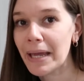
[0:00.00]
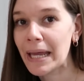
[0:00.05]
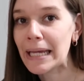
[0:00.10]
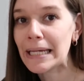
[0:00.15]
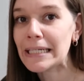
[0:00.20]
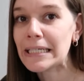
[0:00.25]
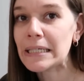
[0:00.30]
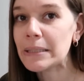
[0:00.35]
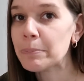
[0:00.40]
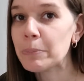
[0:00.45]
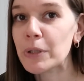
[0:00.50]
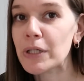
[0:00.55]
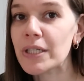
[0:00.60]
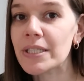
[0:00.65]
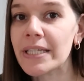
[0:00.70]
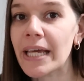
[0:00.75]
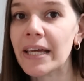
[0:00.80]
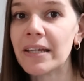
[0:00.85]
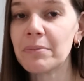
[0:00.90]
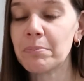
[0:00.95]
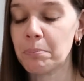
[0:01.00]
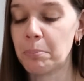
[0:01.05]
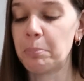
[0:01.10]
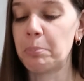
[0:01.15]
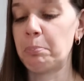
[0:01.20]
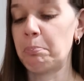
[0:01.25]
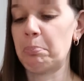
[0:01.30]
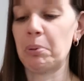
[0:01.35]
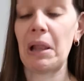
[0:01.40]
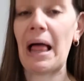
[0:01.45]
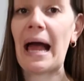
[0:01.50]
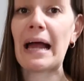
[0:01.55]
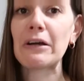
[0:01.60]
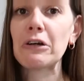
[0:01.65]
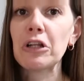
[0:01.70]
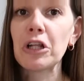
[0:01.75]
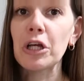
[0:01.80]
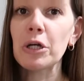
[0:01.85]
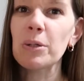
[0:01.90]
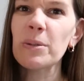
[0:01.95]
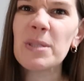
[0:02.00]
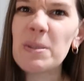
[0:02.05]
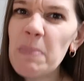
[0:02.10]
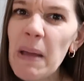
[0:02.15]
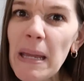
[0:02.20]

80% black clothes,